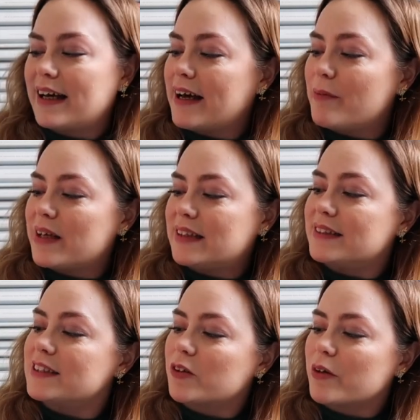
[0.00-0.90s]
in
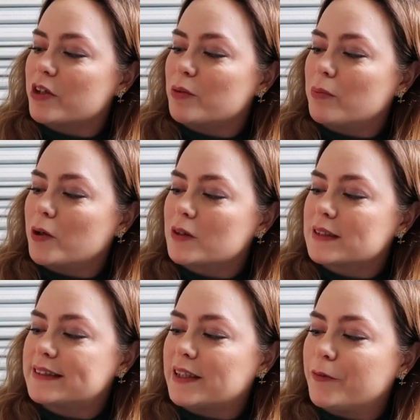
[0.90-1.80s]
the description
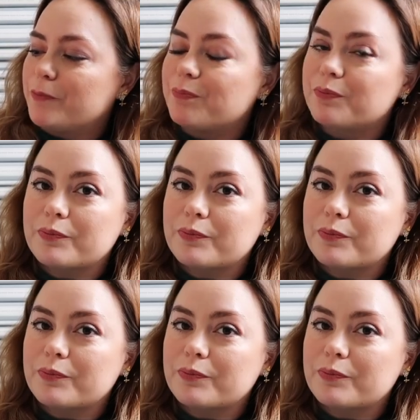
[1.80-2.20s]
box. So